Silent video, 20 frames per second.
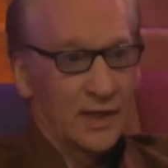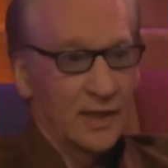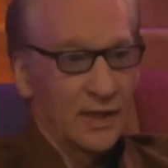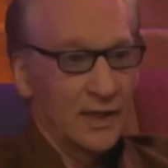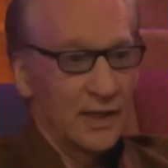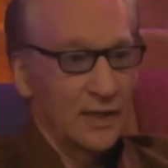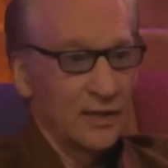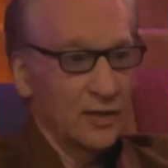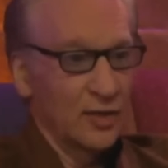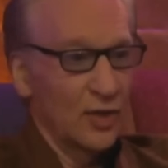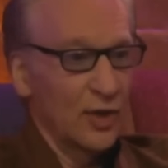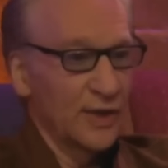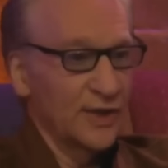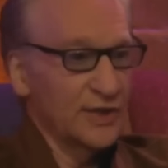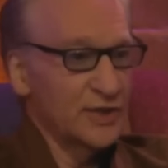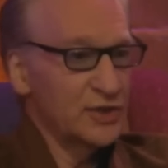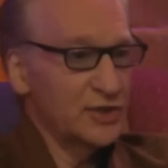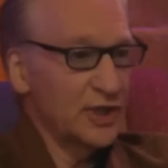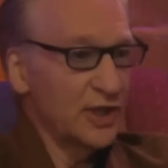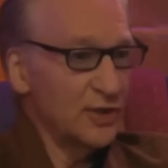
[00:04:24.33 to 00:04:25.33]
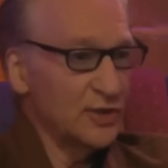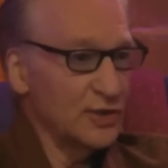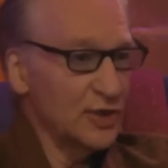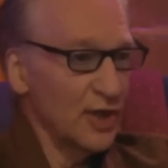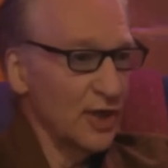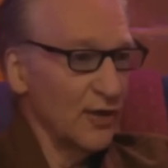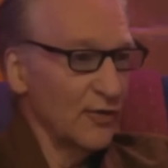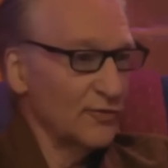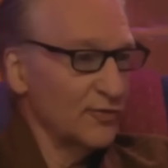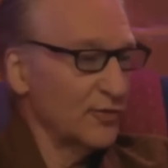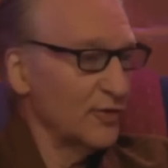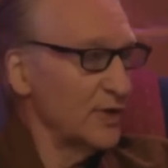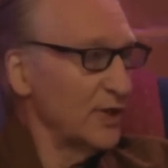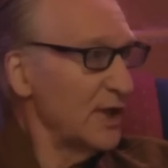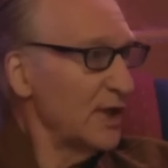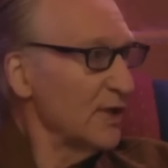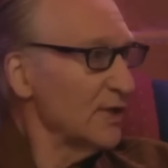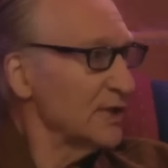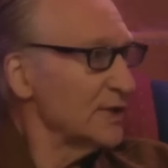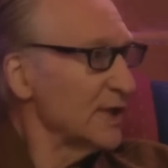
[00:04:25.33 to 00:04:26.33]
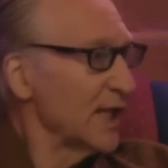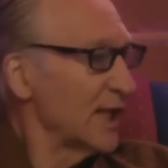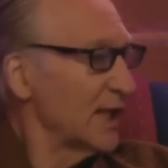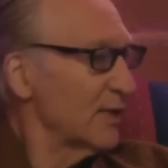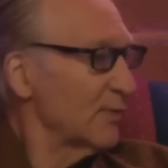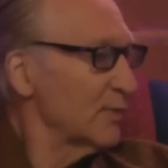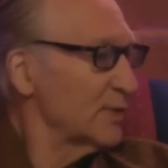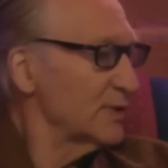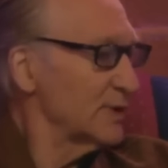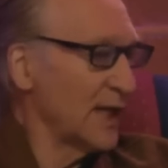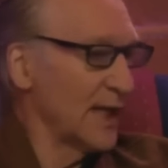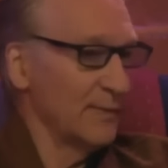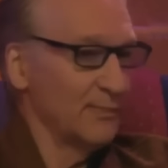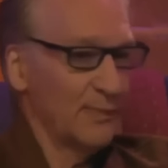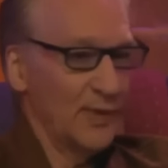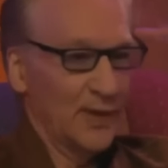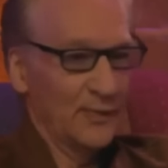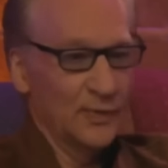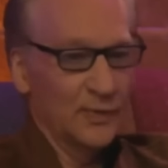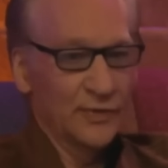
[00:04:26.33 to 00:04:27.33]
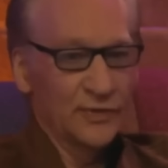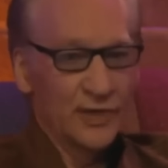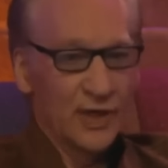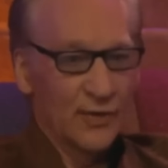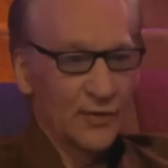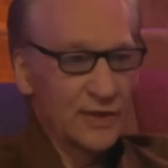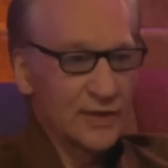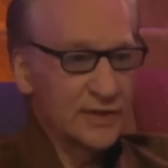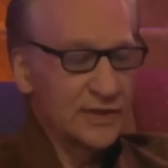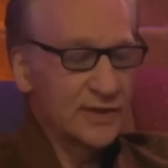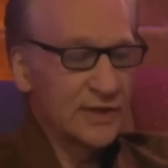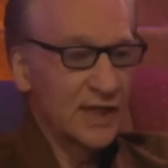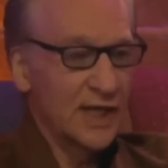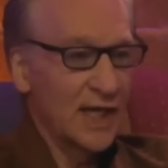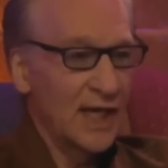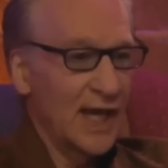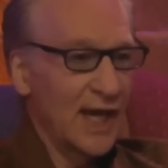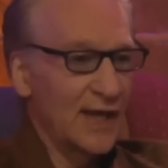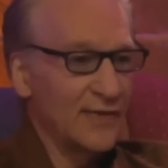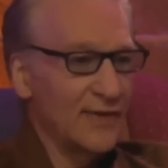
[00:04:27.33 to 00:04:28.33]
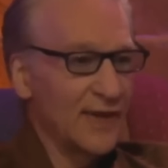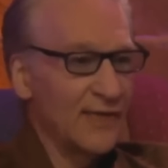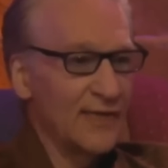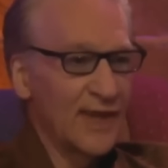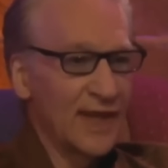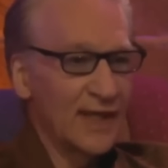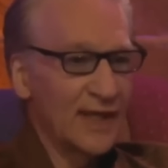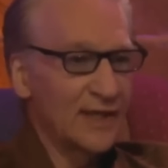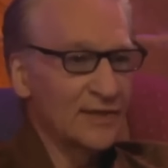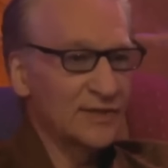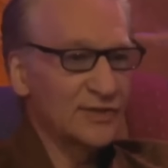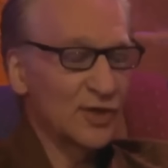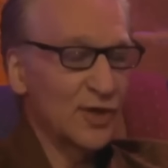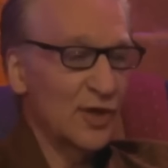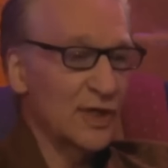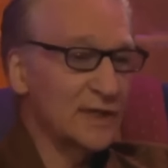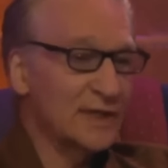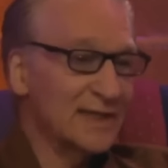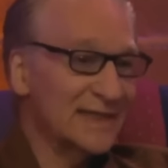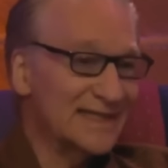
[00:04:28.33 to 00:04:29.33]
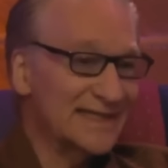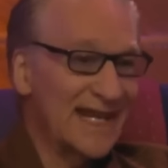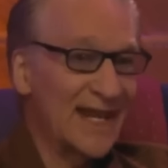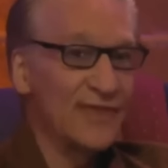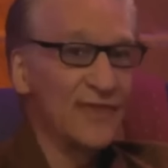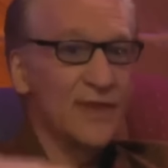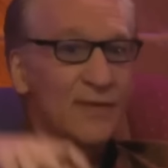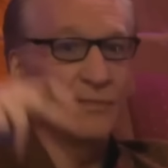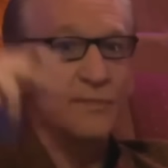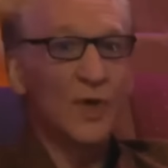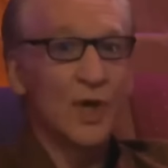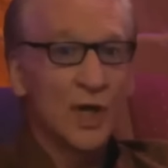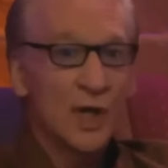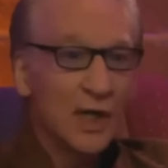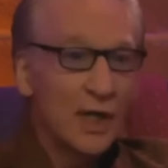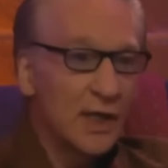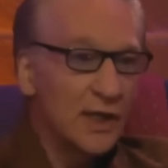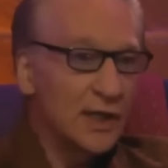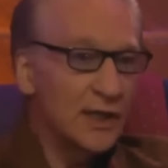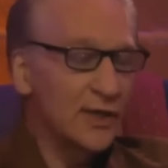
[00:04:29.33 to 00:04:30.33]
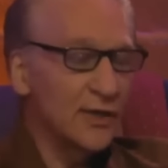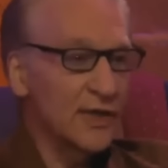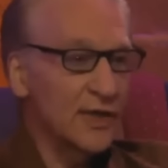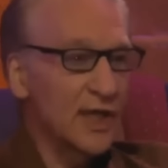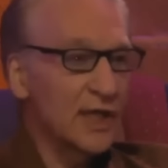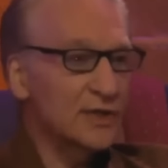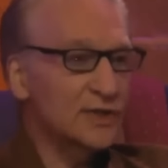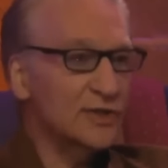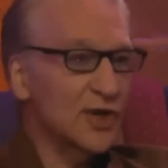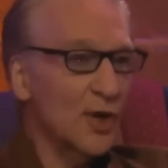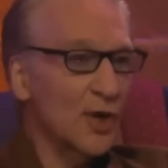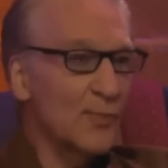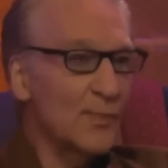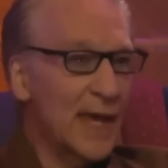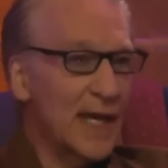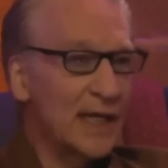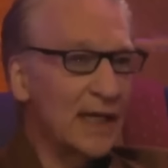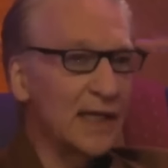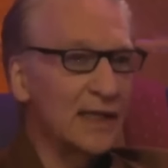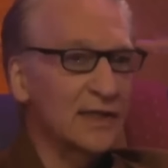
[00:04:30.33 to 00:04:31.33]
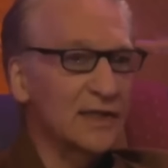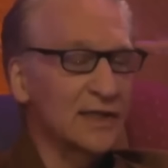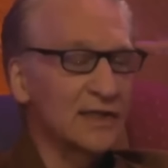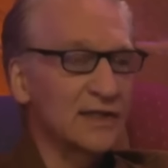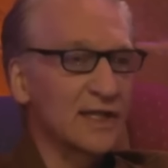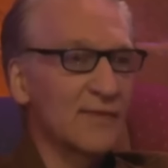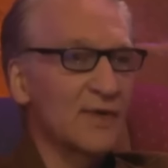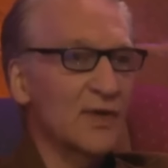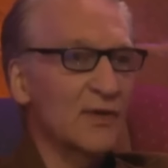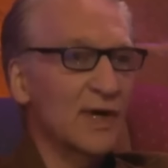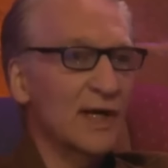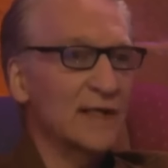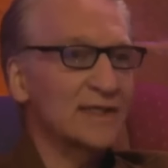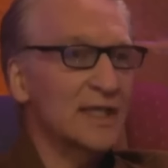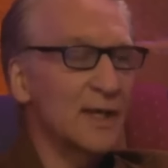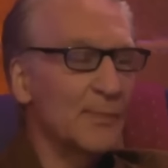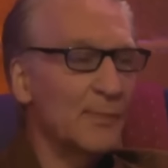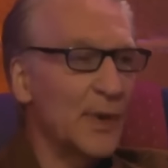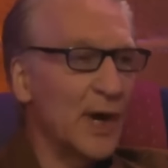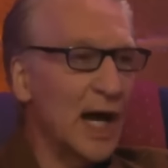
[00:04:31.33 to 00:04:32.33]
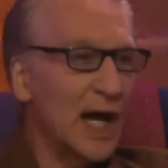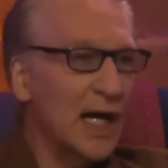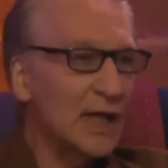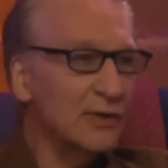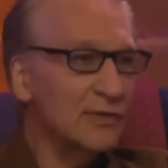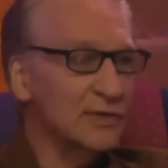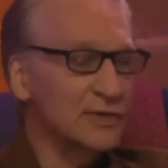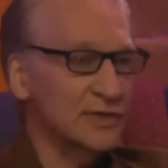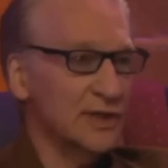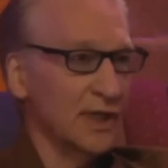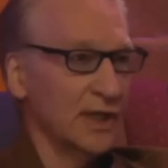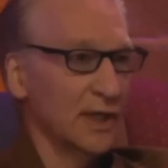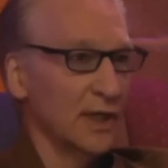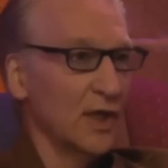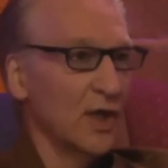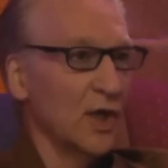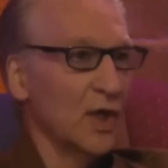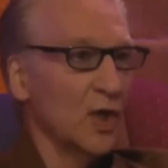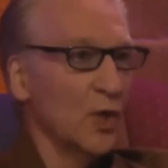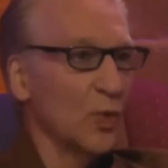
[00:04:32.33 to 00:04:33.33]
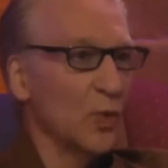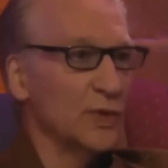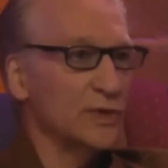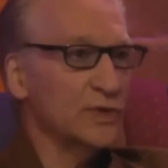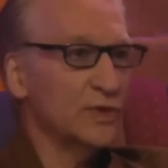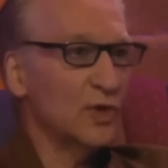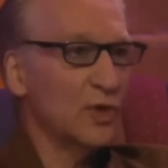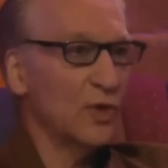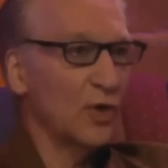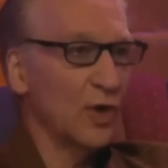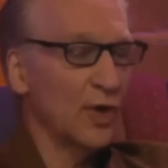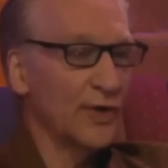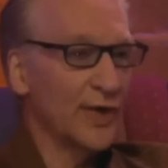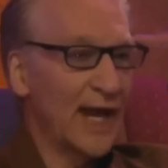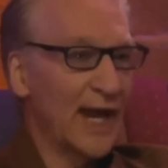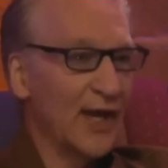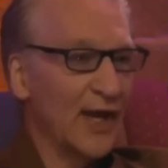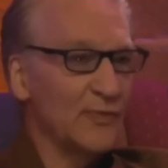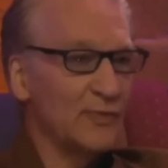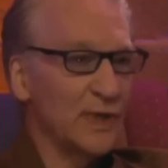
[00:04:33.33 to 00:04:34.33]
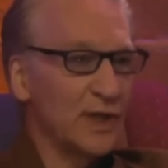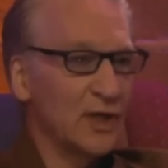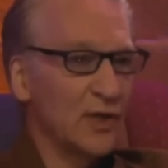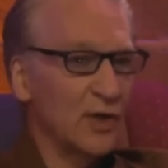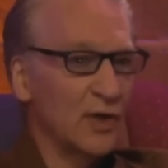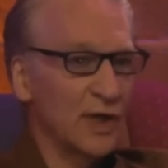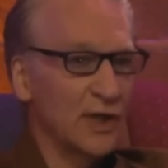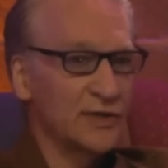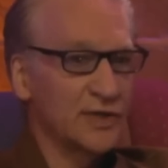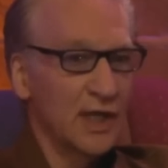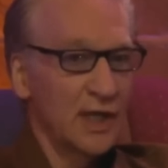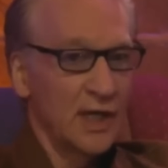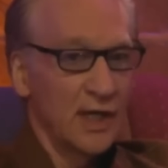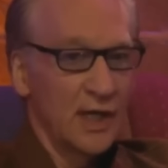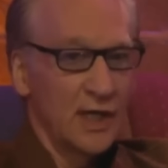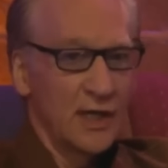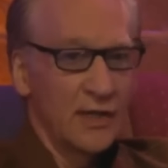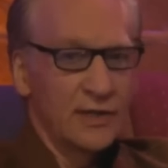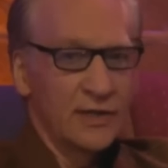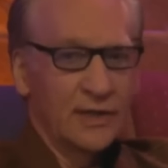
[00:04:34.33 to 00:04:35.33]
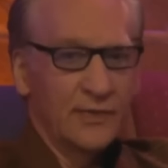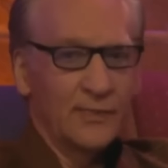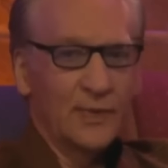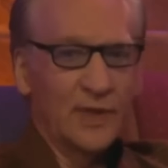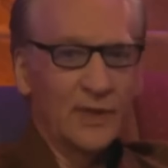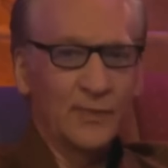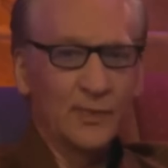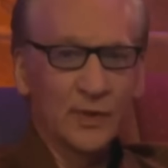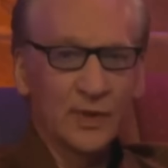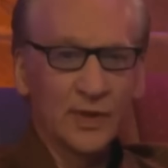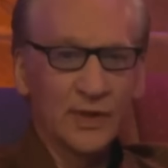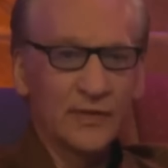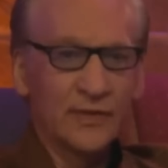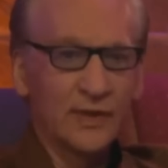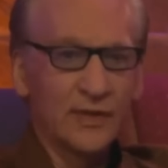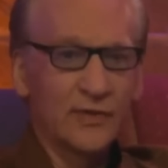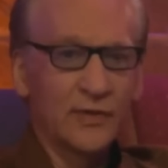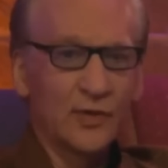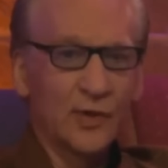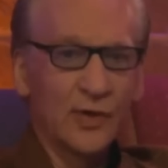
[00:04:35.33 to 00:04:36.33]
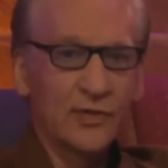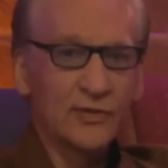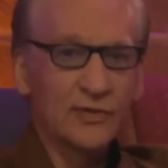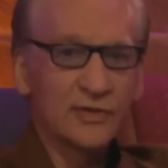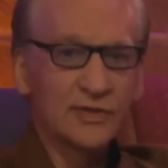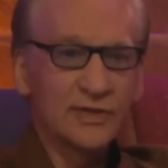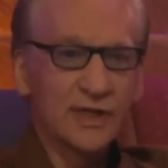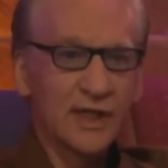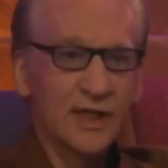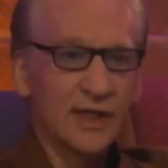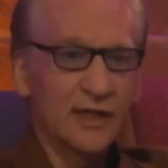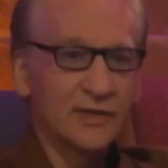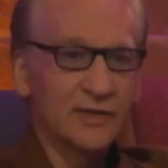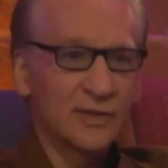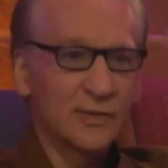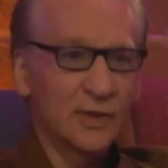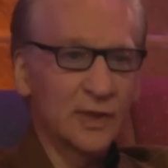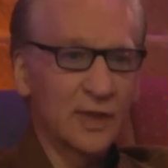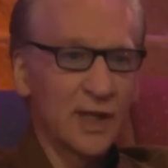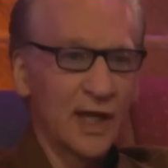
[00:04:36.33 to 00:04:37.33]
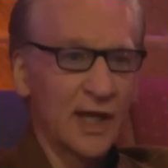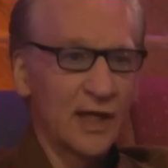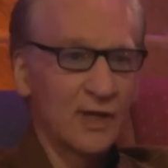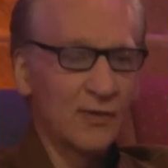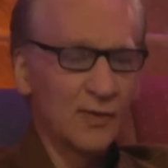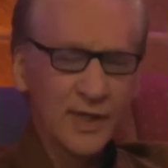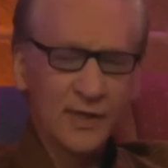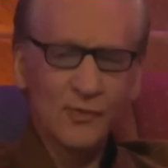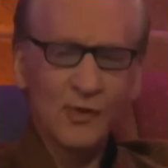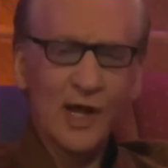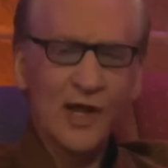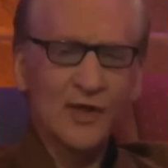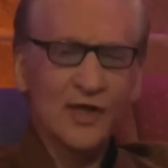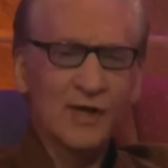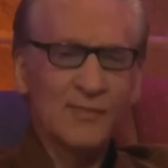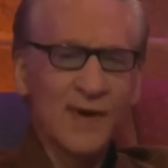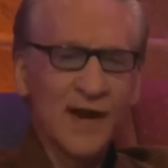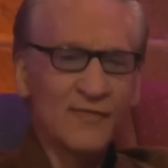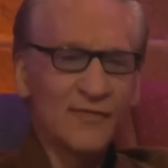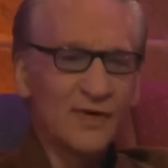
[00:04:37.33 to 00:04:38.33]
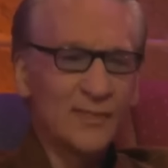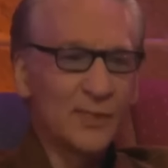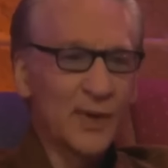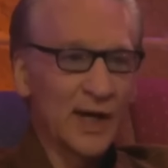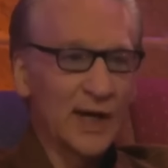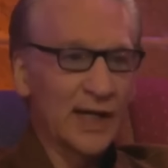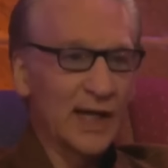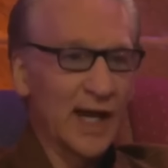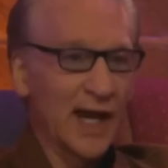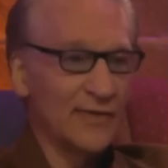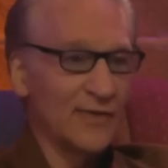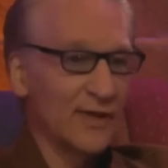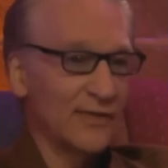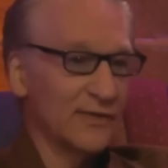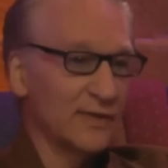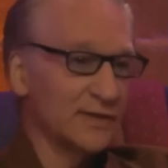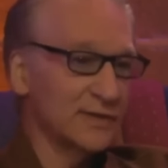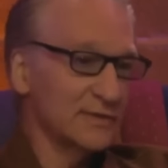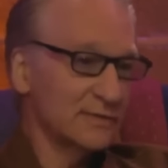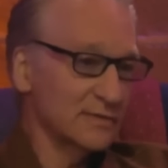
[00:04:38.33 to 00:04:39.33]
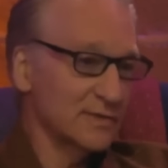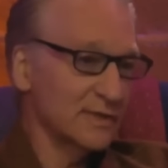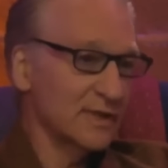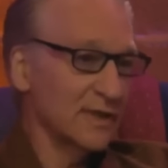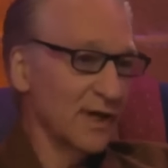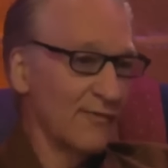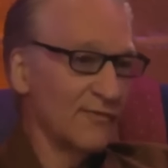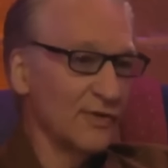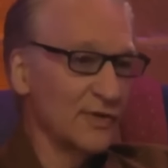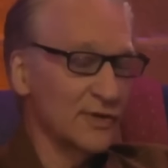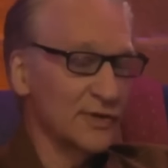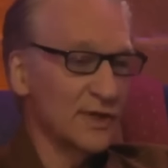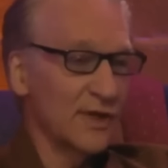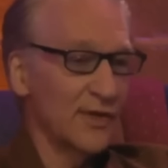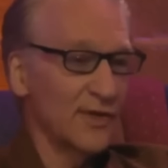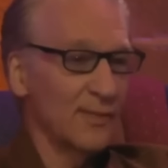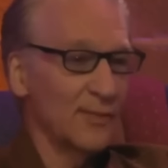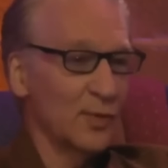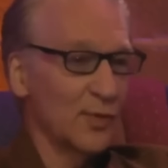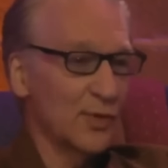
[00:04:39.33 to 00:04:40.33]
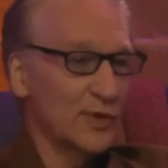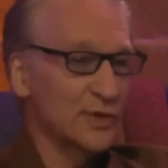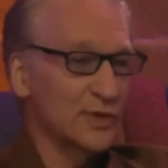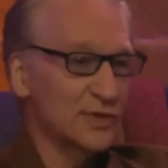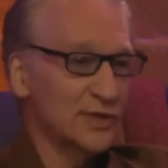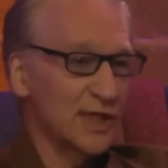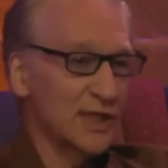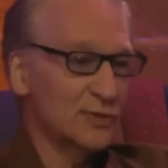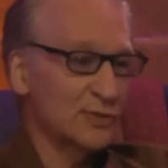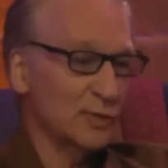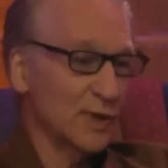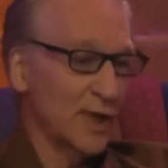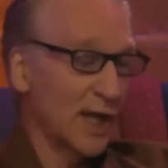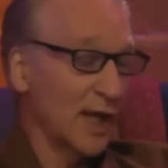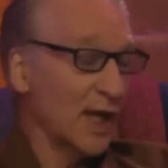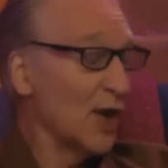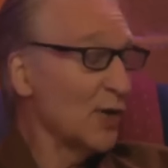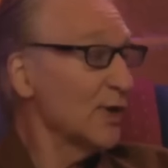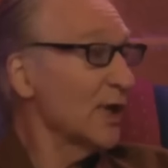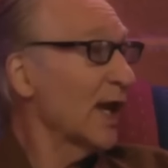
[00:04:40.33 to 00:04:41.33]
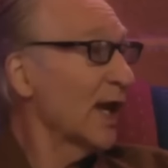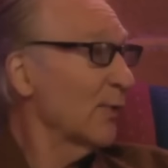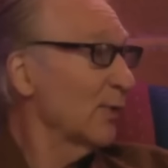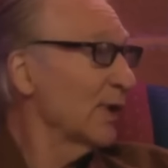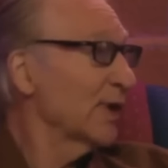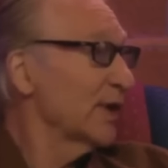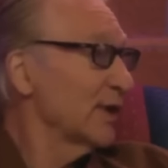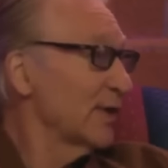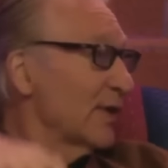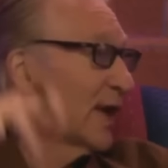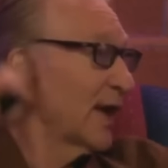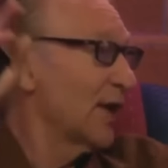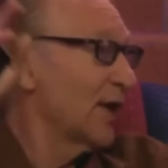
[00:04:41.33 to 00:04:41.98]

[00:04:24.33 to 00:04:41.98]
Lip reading: a lawless shit show for years. And it was, and people noticed, and then they started to send them, you know, the Democrats' hypocrisy was called out because the people in the northern cities who were like, we welcome everybody. And then the governors on the border states were like, okay, well, here they